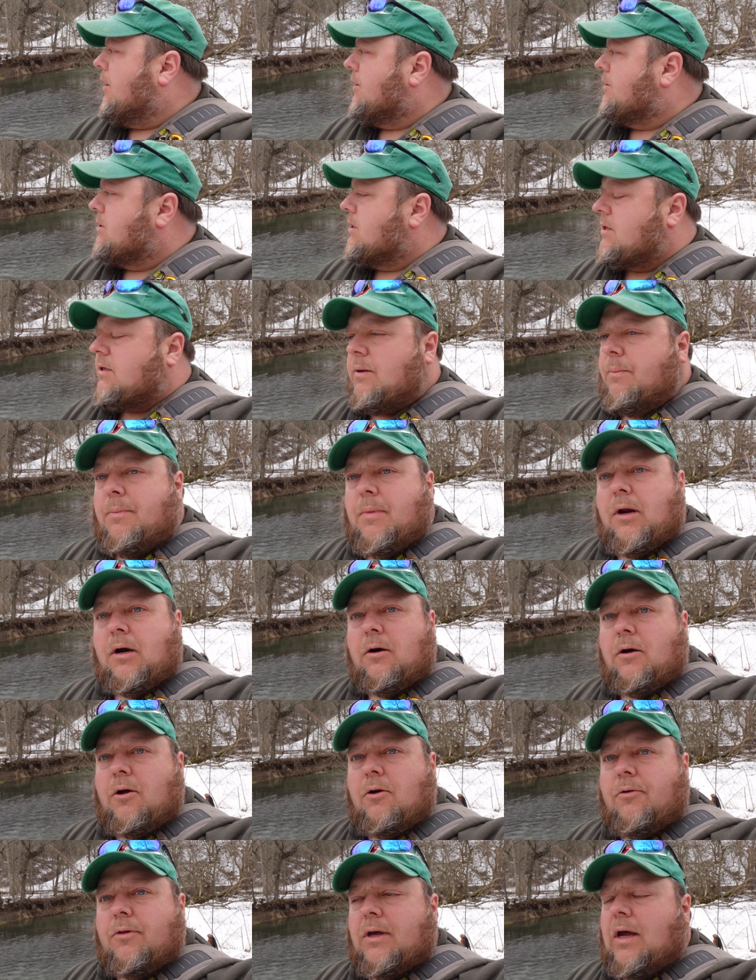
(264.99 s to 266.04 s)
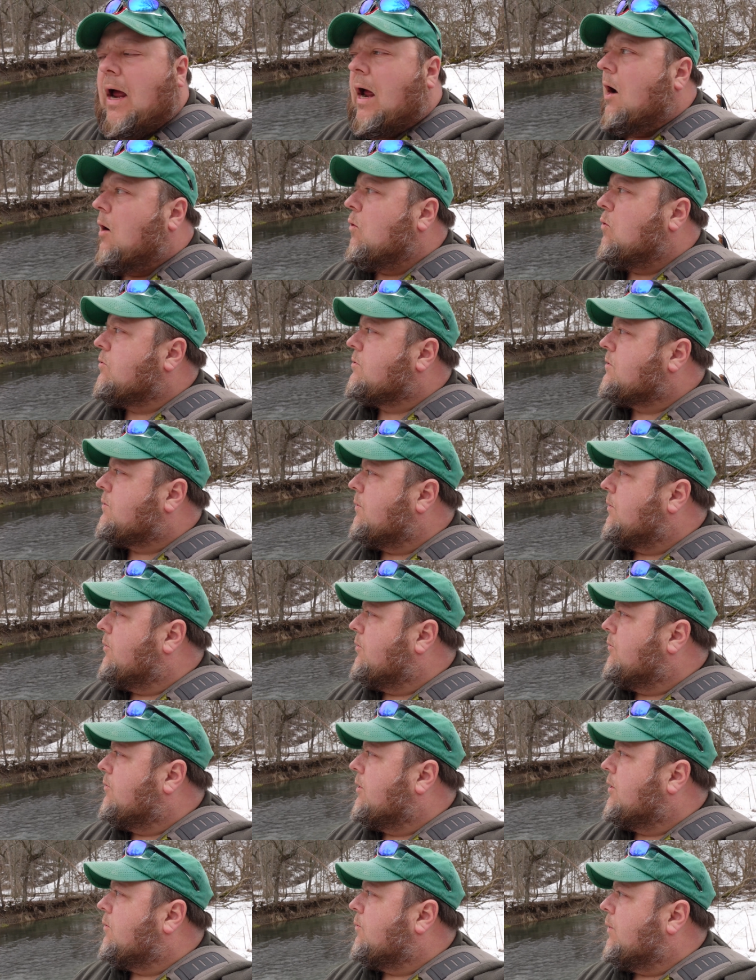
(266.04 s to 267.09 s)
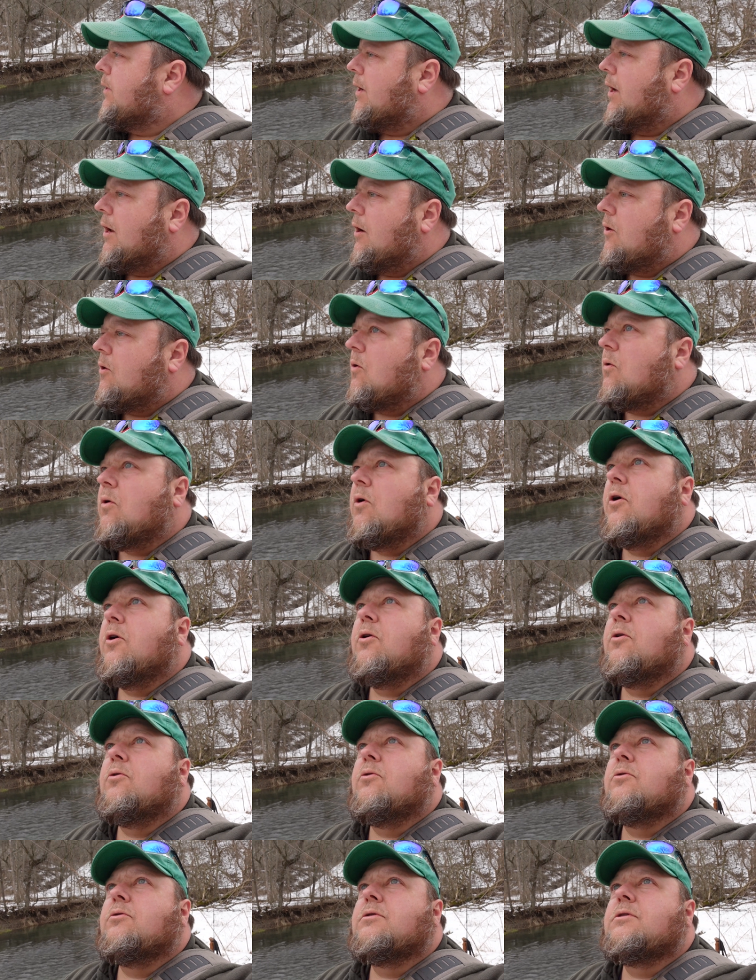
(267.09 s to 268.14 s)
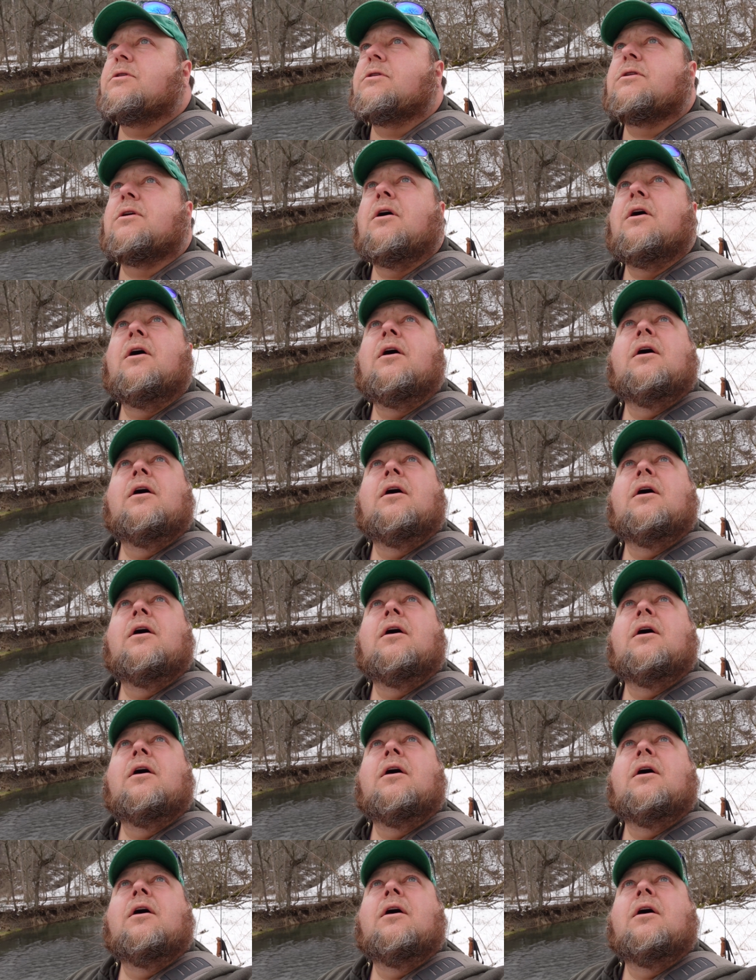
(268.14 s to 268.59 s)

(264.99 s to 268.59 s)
just a minute ago the owls were hooting. We got crows.